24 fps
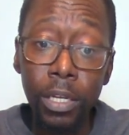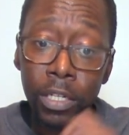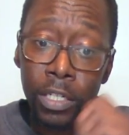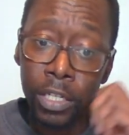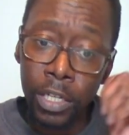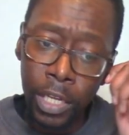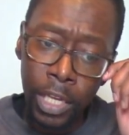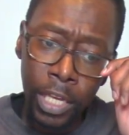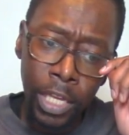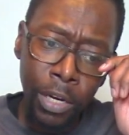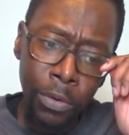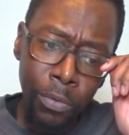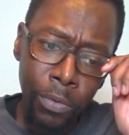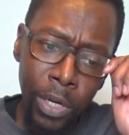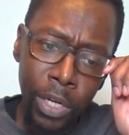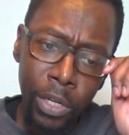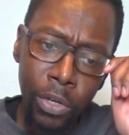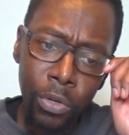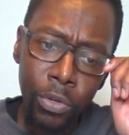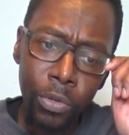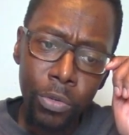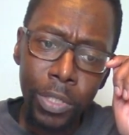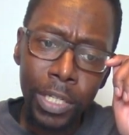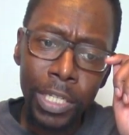to anyone
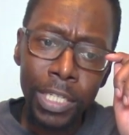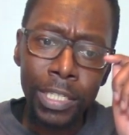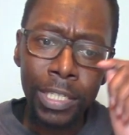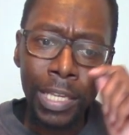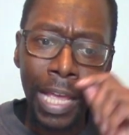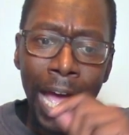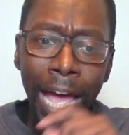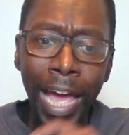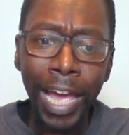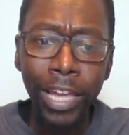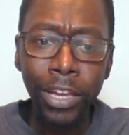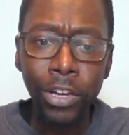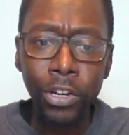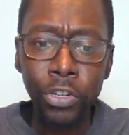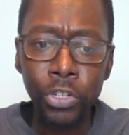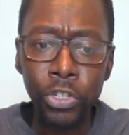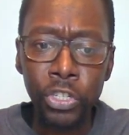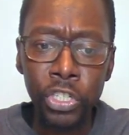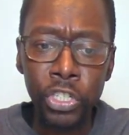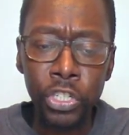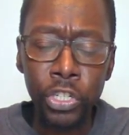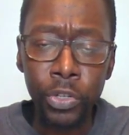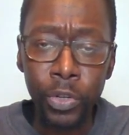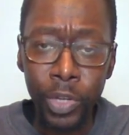who
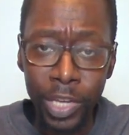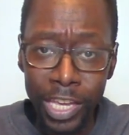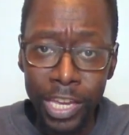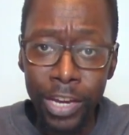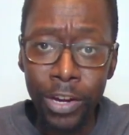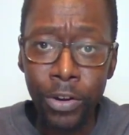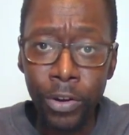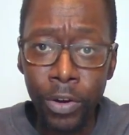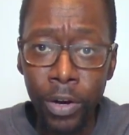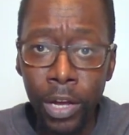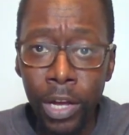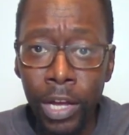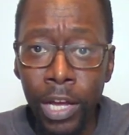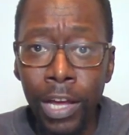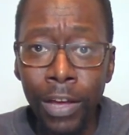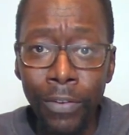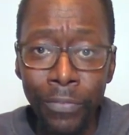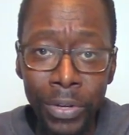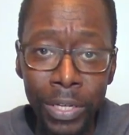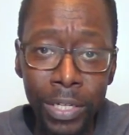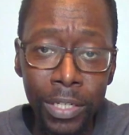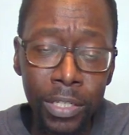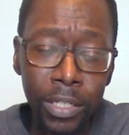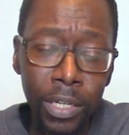desires to hear
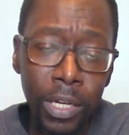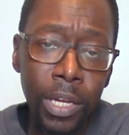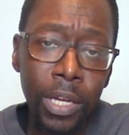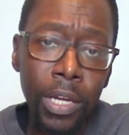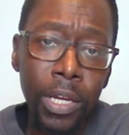of it,